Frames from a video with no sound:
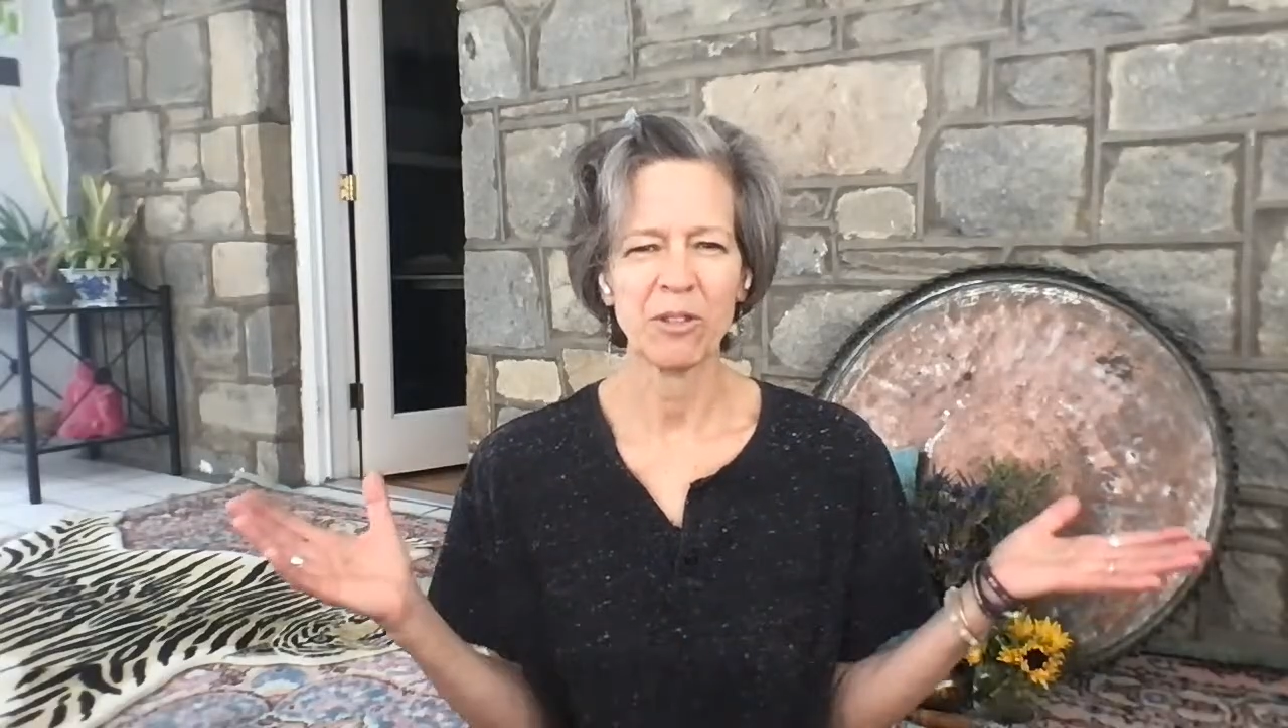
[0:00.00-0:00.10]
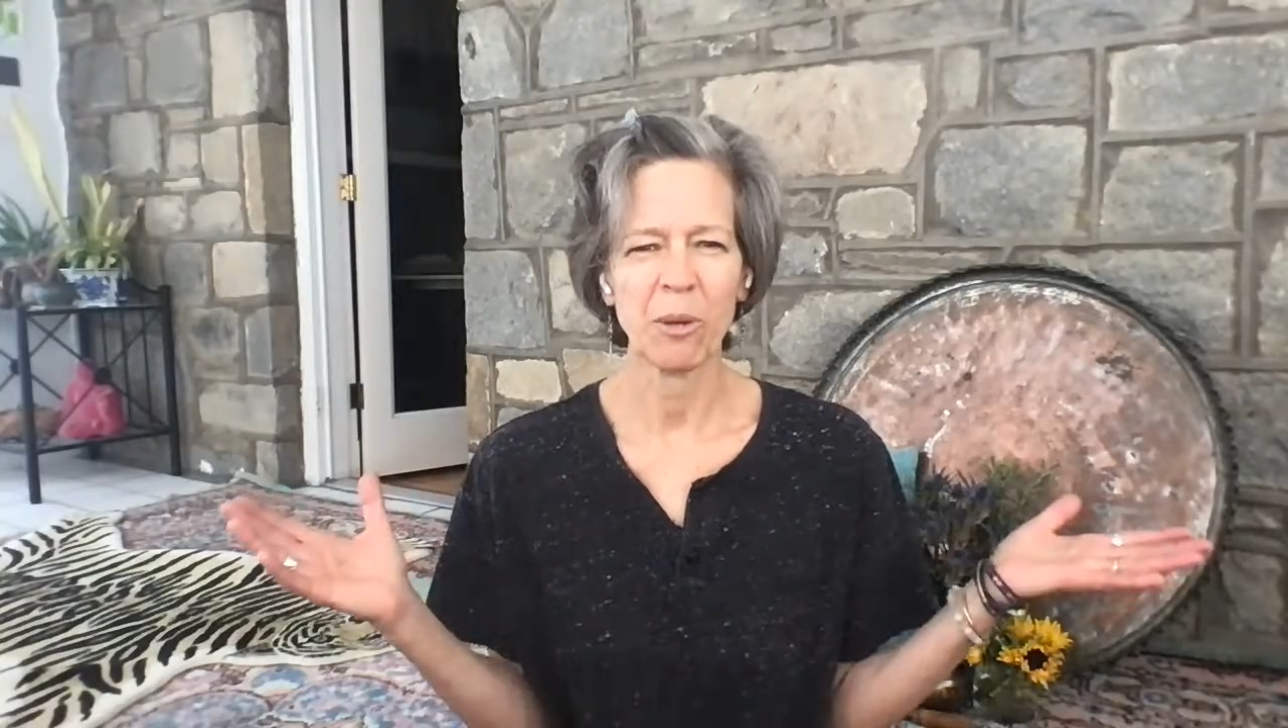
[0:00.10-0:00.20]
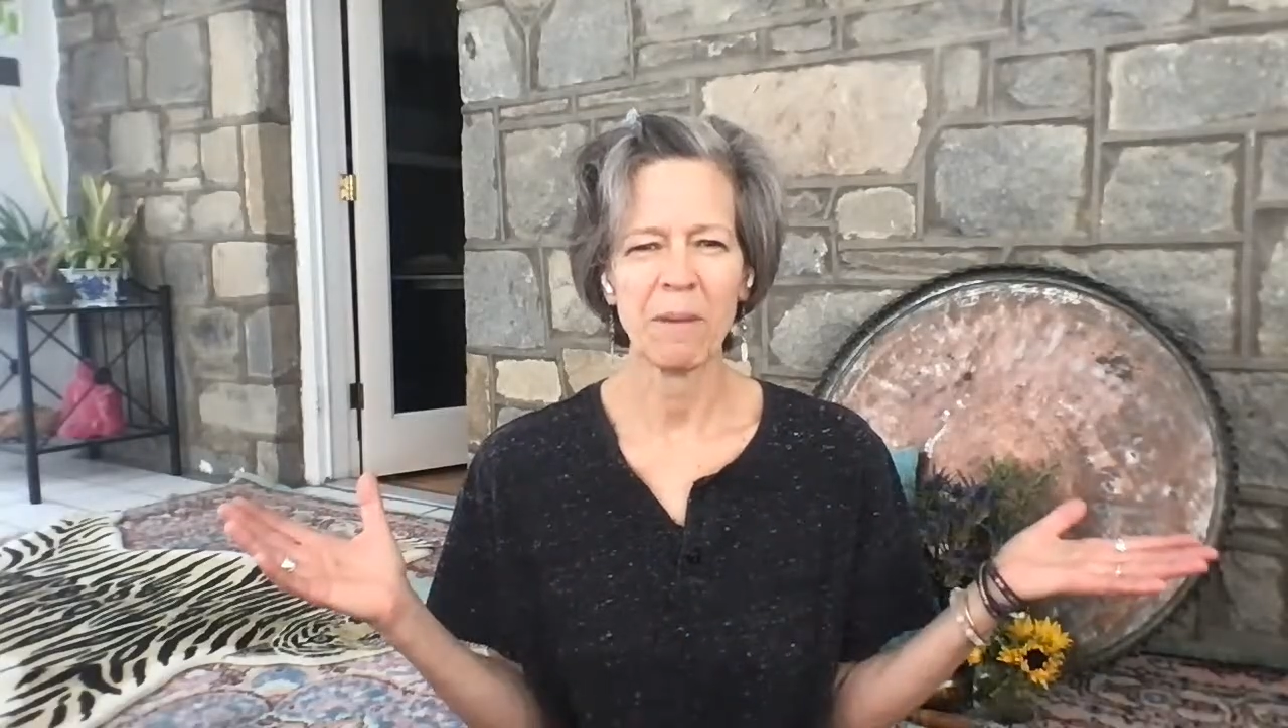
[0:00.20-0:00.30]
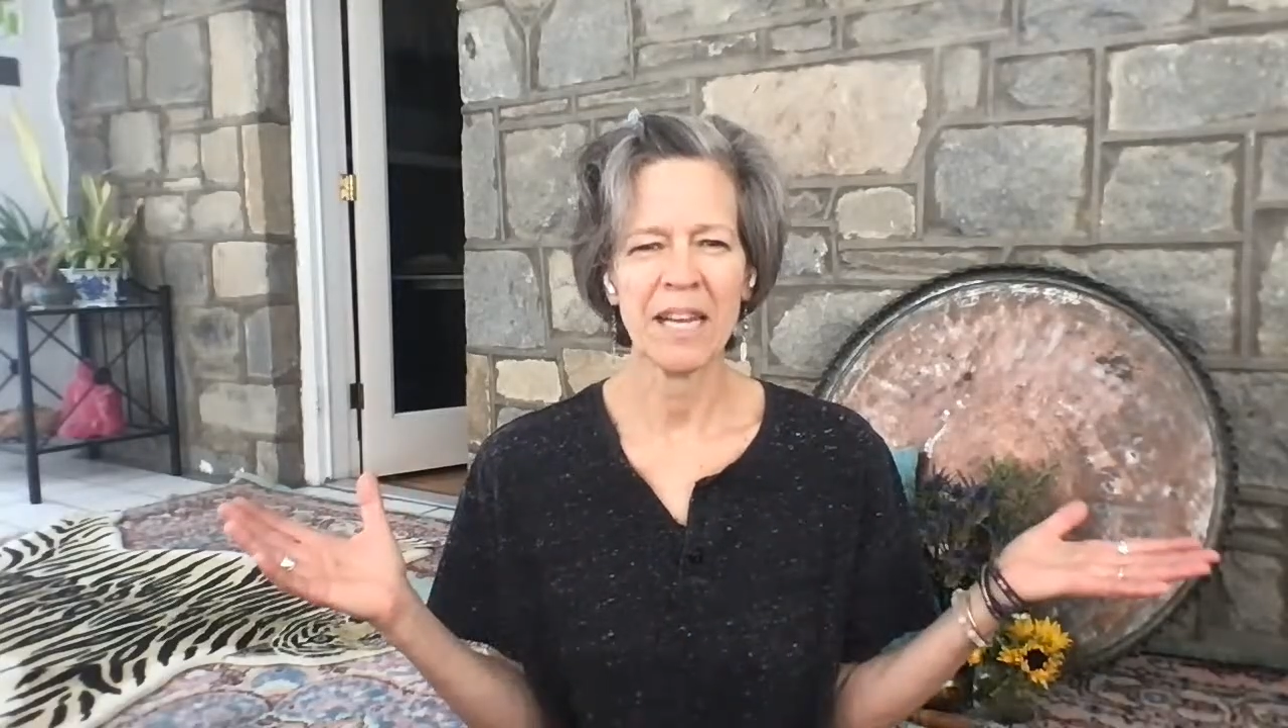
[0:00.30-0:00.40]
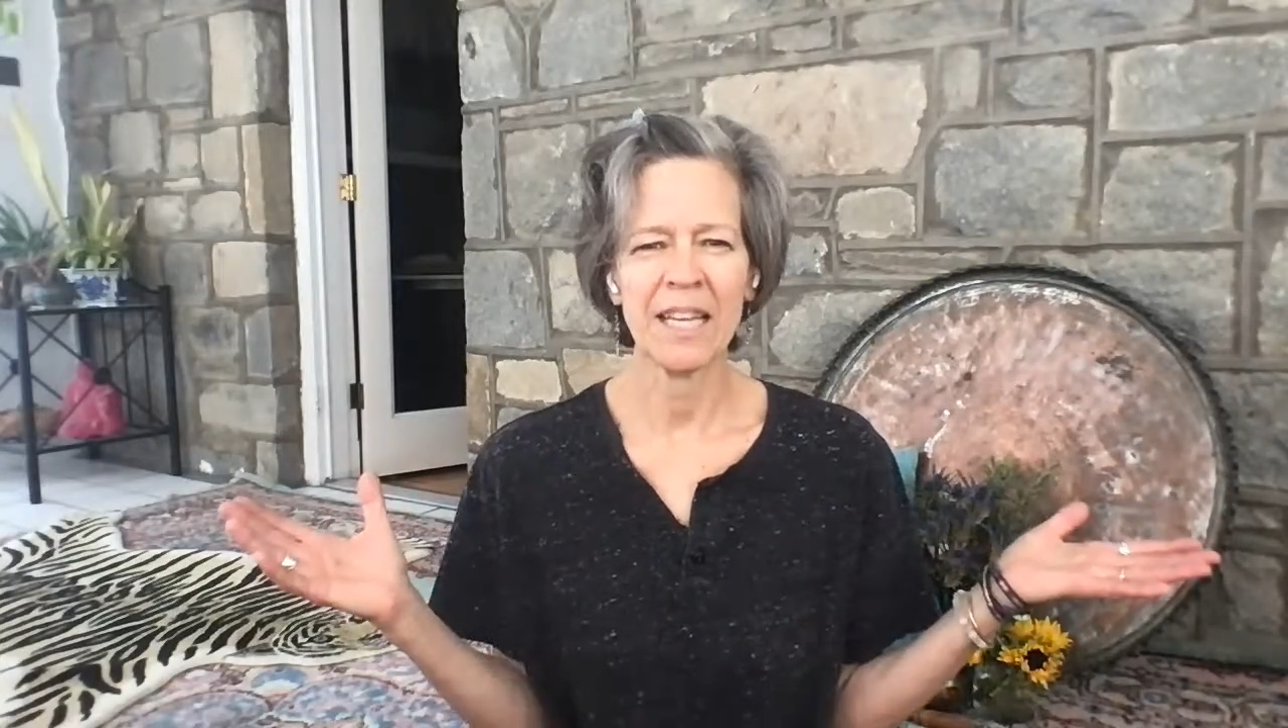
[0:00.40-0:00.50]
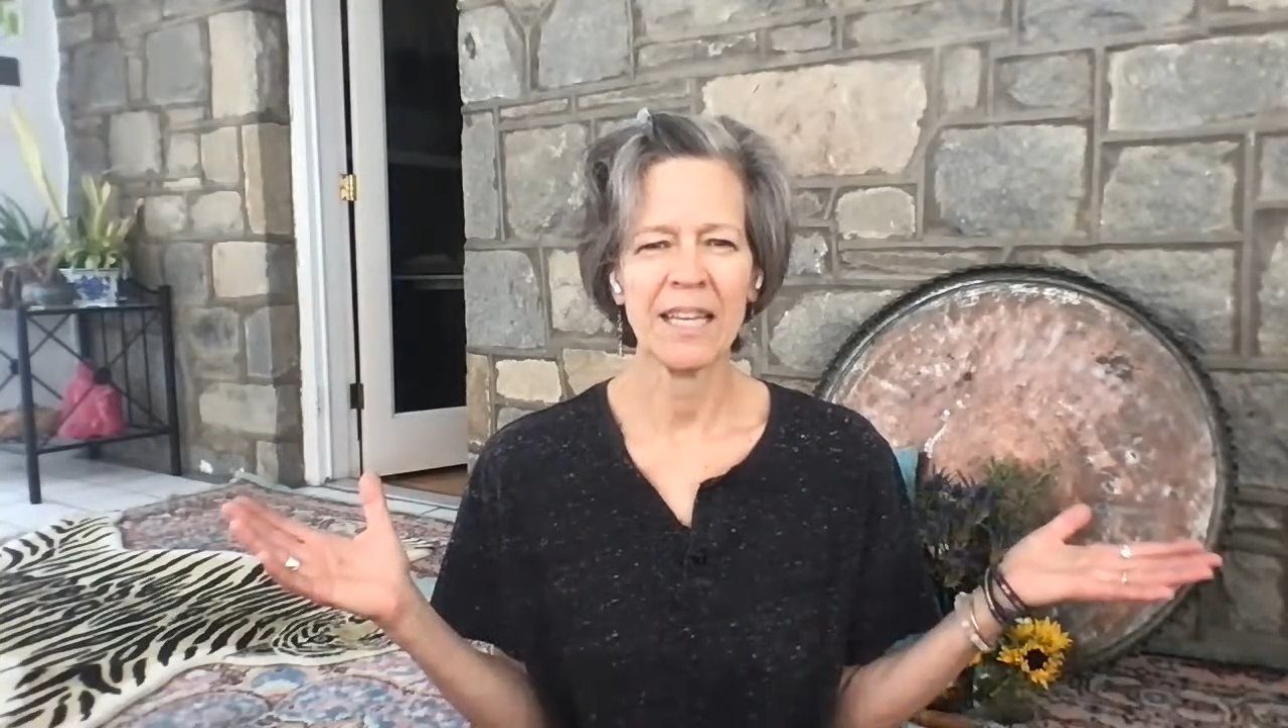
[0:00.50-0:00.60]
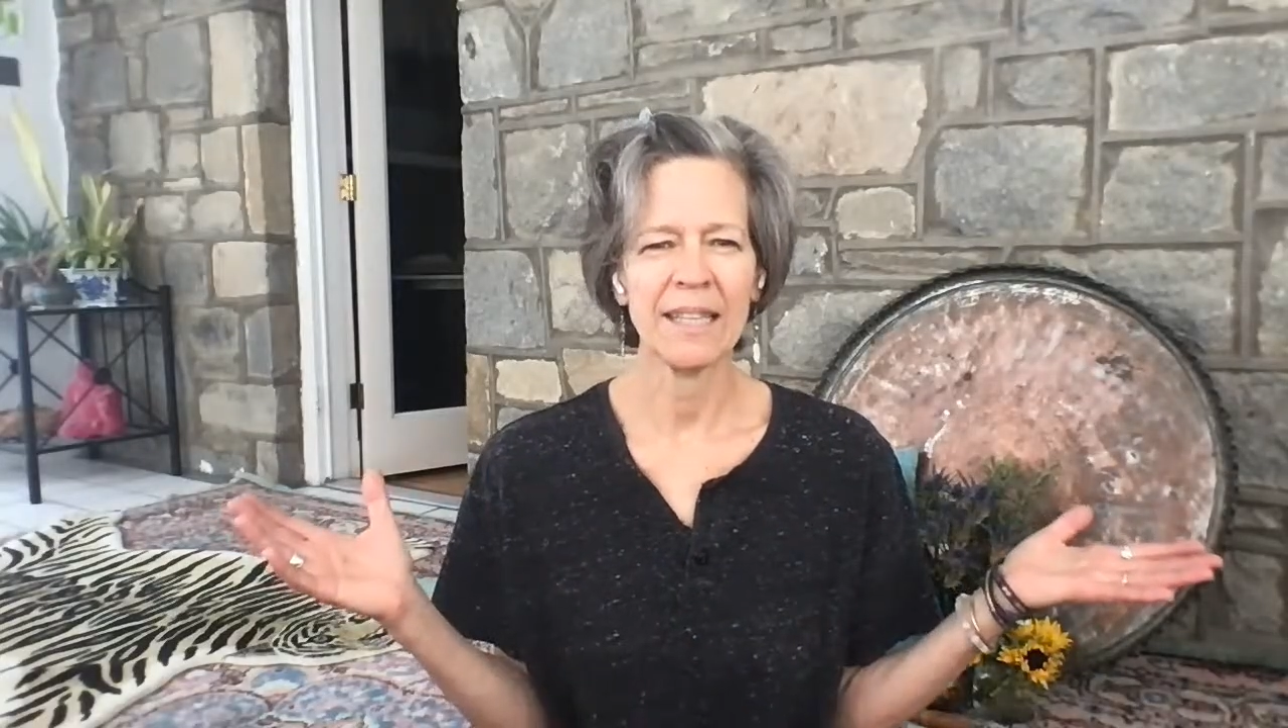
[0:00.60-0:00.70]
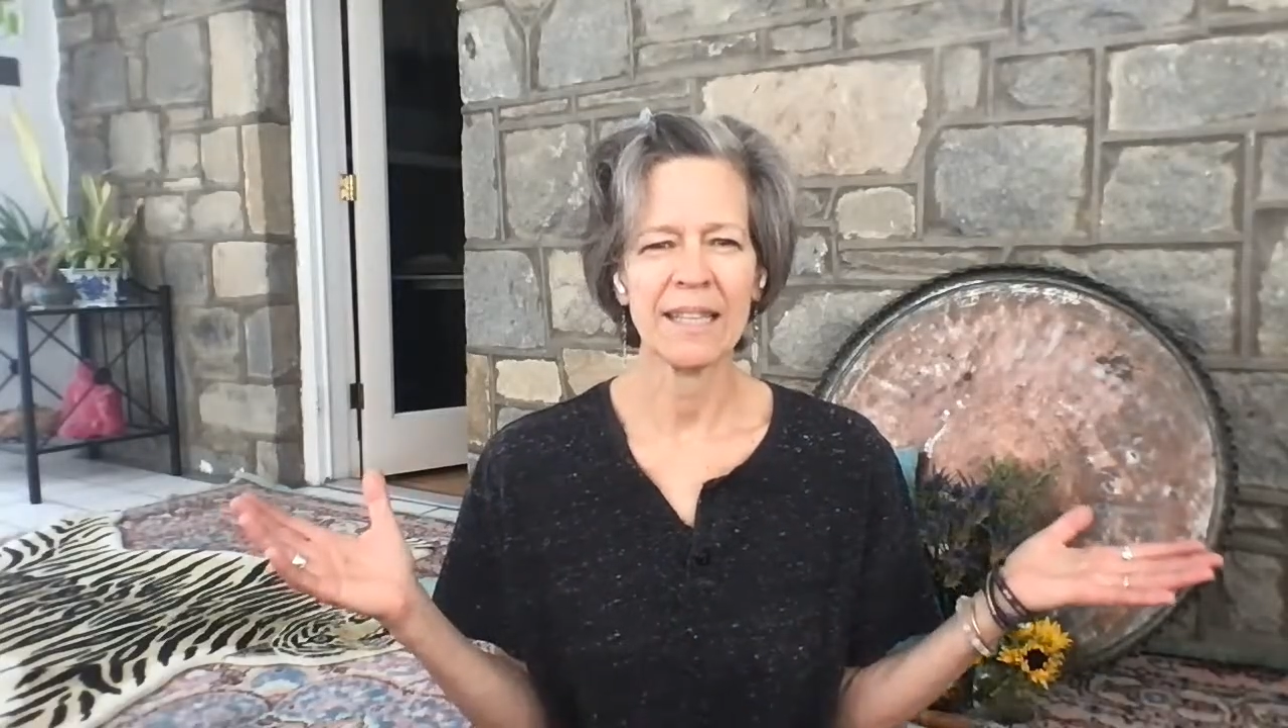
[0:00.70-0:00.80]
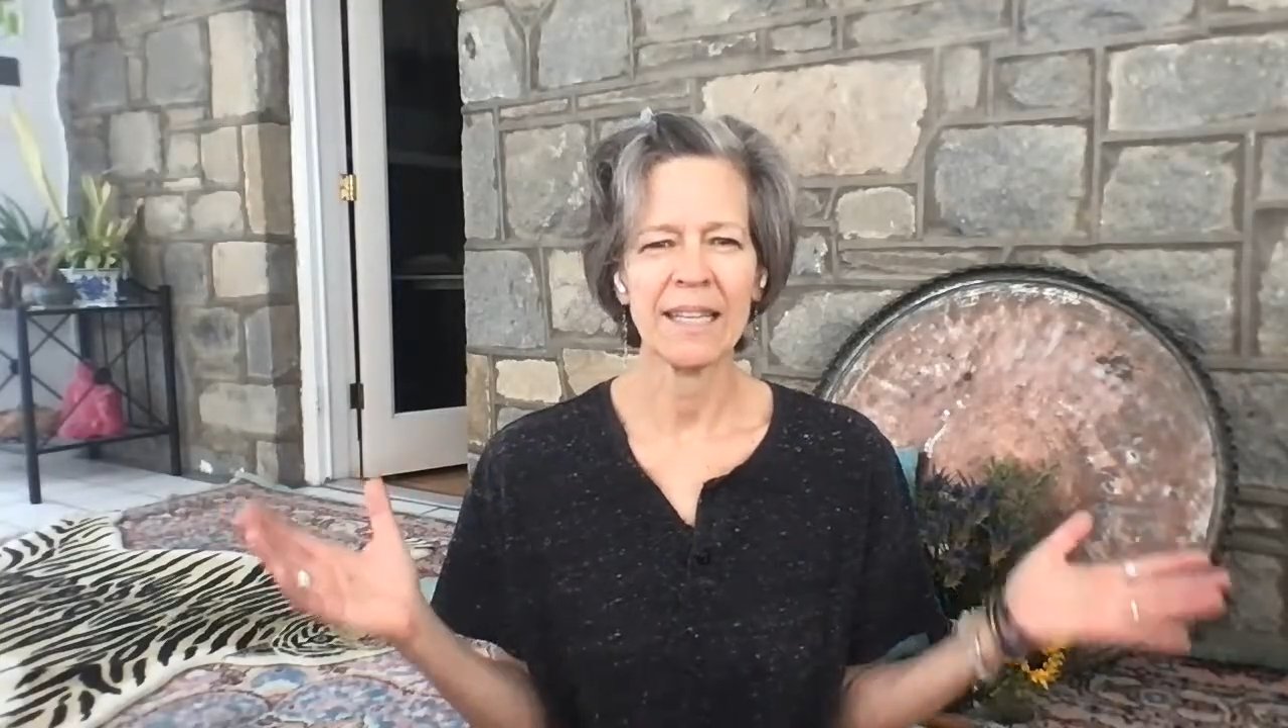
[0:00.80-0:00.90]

so many